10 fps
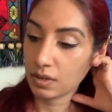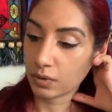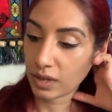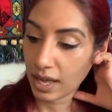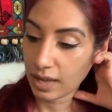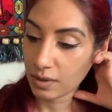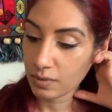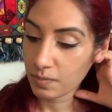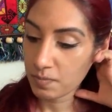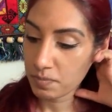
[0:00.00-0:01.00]
Okay.
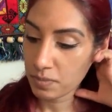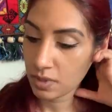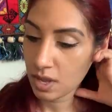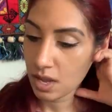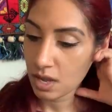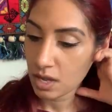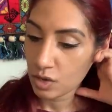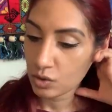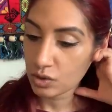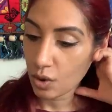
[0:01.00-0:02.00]

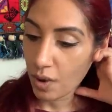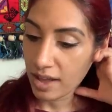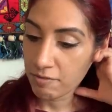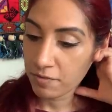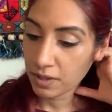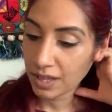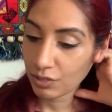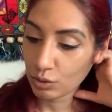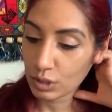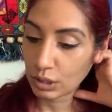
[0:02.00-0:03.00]
So I feel like
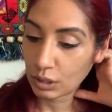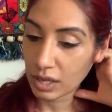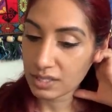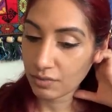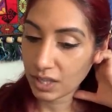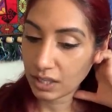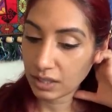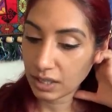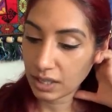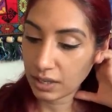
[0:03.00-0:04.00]
there's a lot of
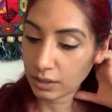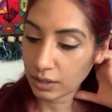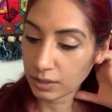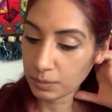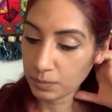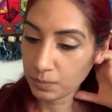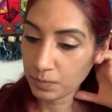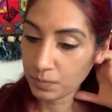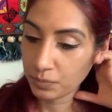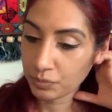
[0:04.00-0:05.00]
healing here
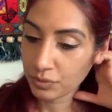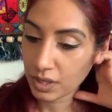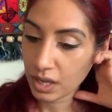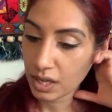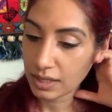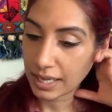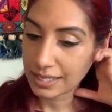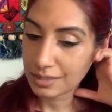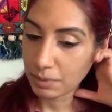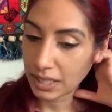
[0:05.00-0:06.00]
that
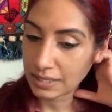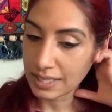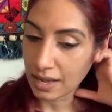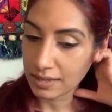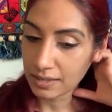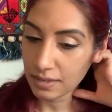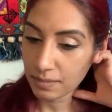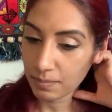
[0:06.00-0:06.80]
is being done,